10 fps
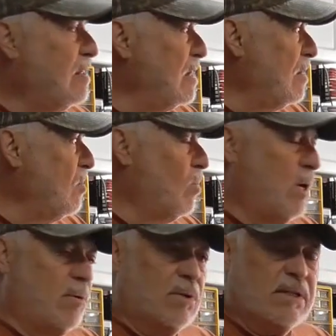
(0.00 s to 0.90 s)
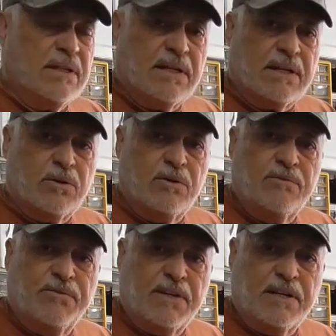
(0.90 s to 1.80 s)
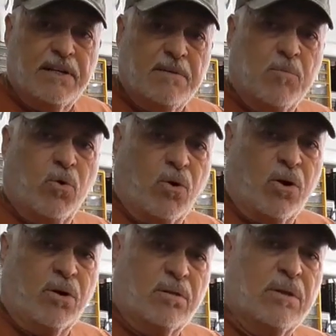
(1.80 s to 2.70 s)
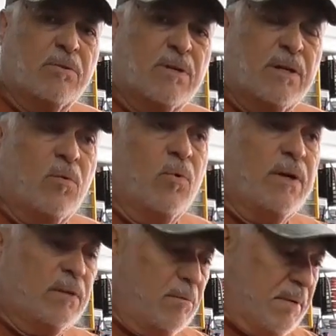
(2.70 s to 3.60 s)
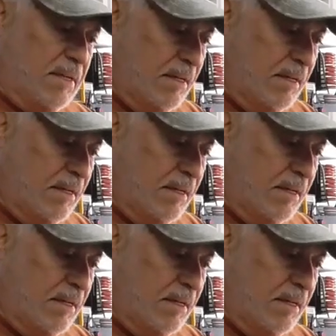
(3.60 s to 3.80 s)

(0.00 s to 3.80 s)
thinking, why was it that I couldn't fit anymore? That was kind of weird to me.